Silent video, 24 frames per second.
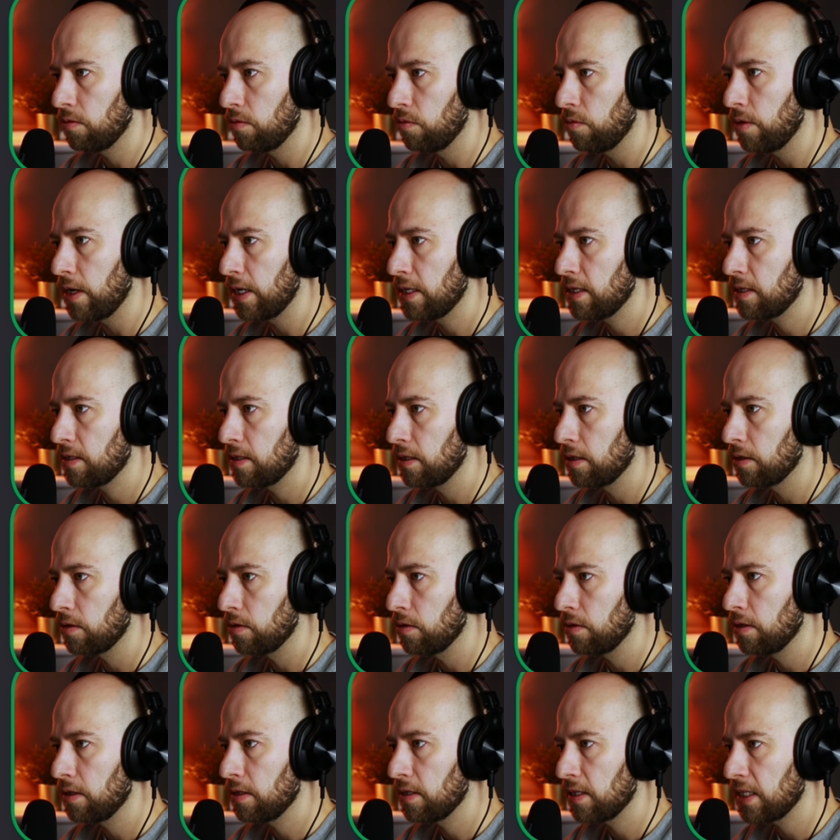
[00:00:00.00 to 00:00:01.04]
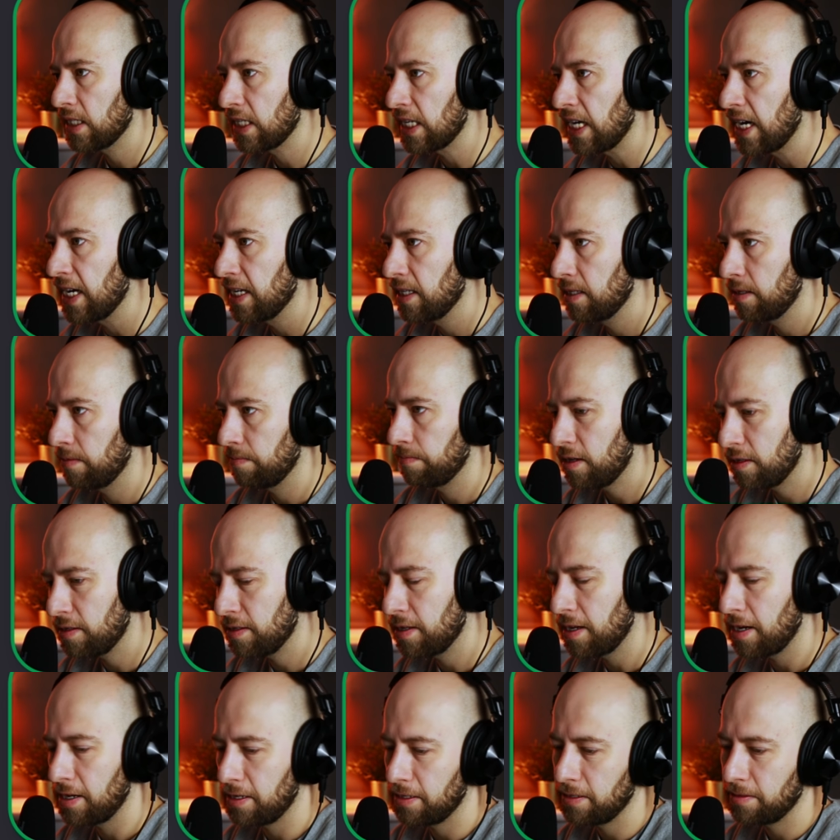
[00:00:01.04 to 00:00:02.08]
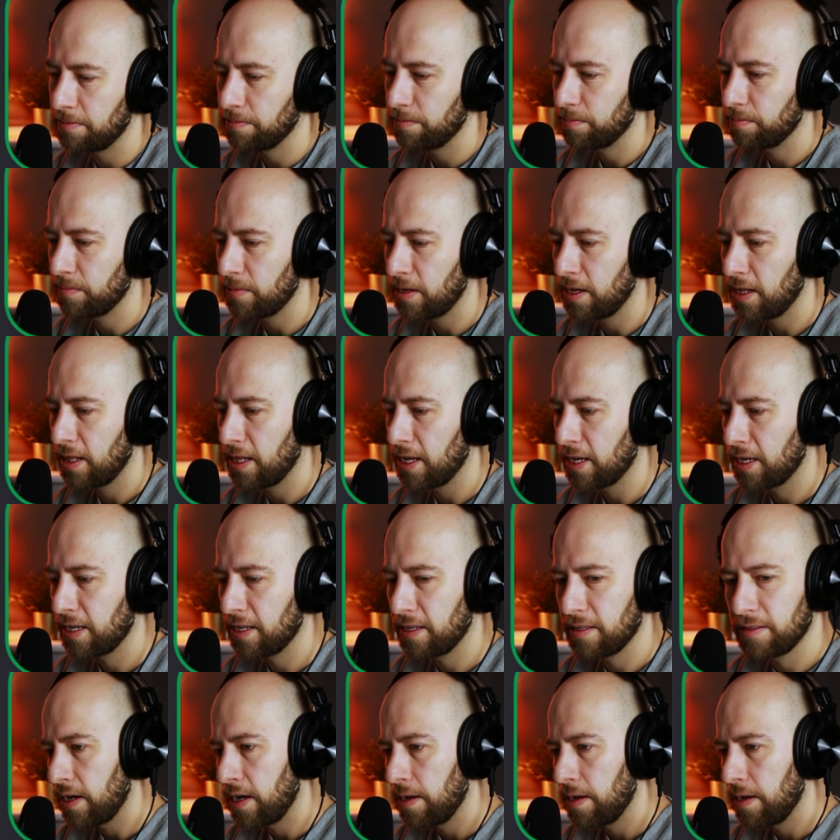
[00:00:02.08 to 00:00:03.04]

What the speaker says: white circle inside. It's nice, I like it.